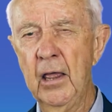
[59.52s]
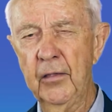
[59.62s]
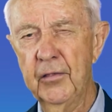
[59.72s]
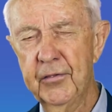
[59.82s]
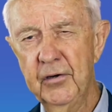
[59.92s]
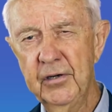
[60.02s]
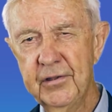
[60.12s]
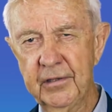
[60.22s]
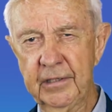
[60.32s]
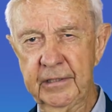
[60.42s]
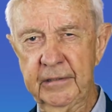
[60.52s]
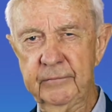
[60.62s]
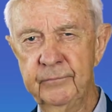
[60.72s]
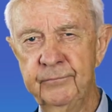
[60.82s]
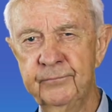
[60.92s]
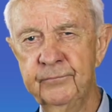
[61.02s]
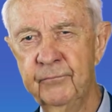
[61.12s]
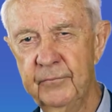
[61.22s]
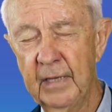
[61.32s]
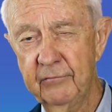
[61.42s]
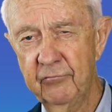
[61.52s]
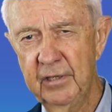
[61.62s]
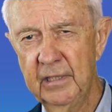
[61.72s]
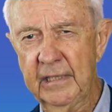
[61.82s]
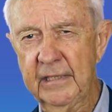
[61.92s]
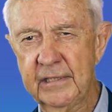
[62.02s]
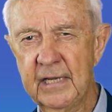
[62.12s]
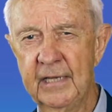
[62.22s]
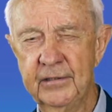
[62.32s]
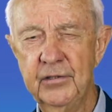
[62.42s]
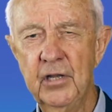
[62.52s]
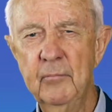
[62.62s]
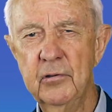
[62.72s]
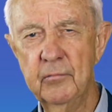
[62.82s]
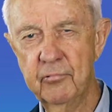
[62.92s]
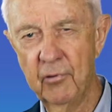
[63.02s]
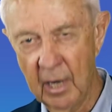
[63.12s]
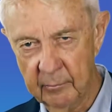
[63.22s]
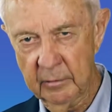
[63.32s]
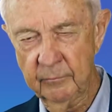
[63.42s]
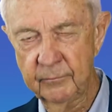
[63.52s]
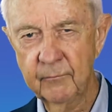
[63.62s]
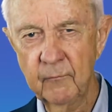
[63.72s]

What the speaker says: The third thing that really is at the nub of the problem